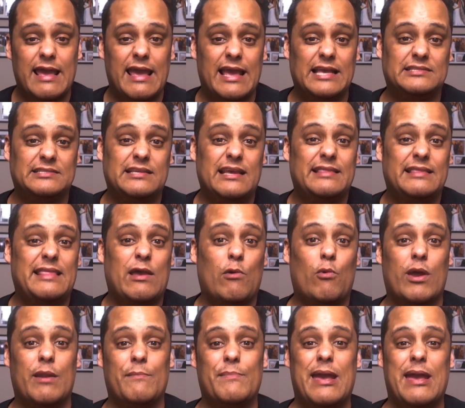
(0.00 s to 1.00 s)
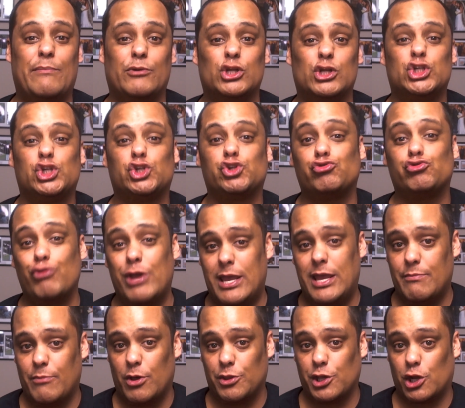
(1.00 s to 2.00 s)
is they want to be able to
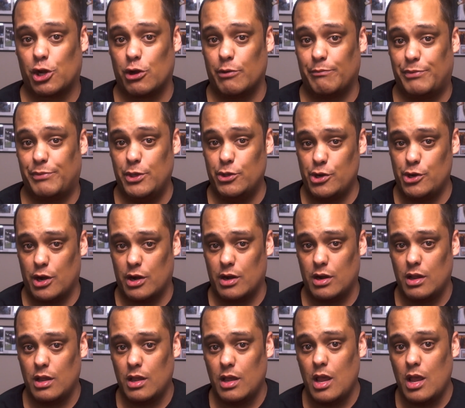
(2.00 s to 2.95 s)
stream on the computer,